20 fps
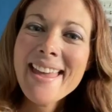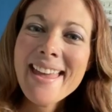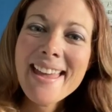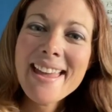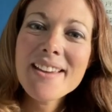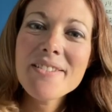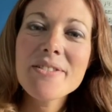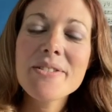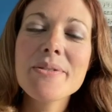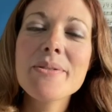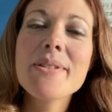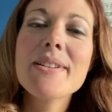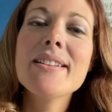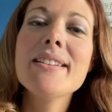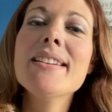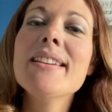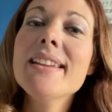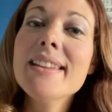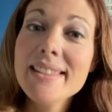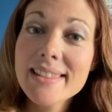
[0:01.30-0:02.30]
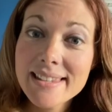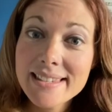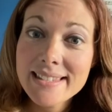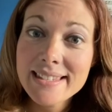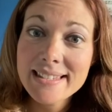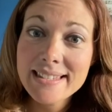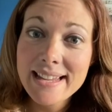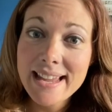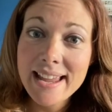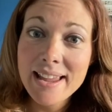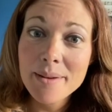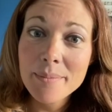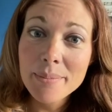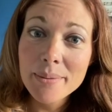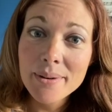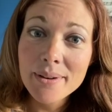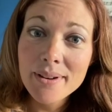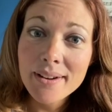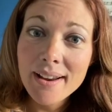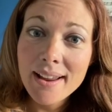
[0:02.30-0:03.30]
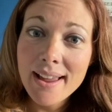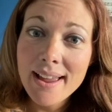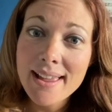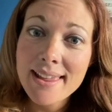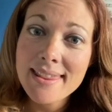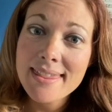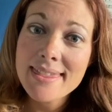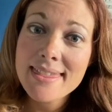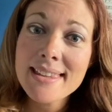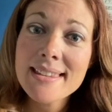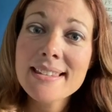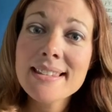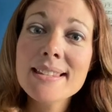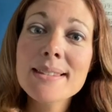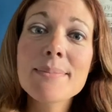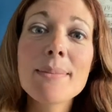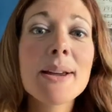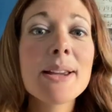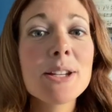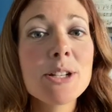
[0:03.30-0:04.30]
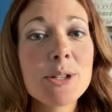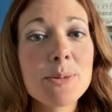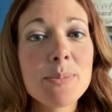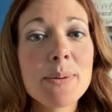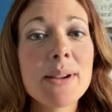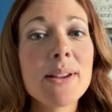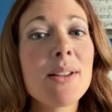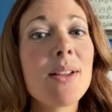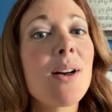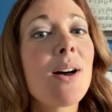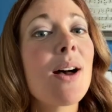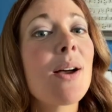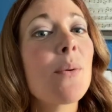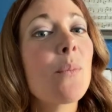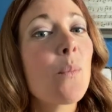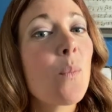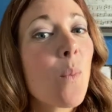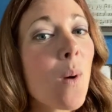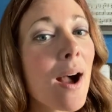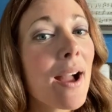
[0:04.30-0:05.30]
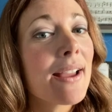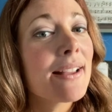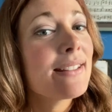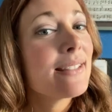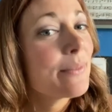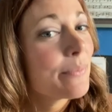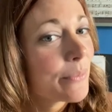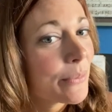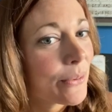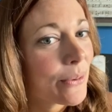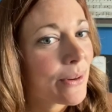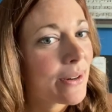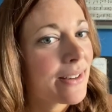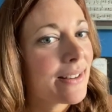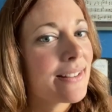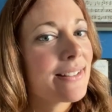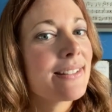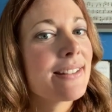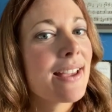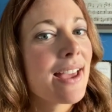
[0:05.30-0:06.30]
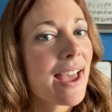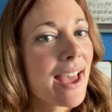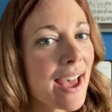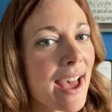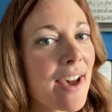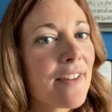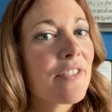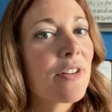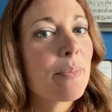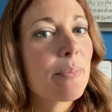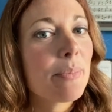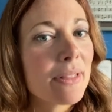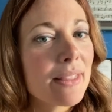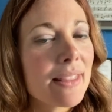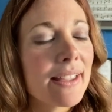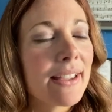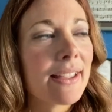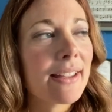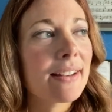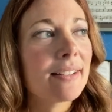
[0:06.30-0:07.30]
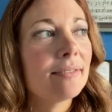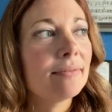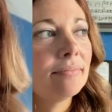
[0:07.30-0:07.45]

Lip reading: Hey everyone, this is Amber, and this is my spiel on why it's important to have a plan.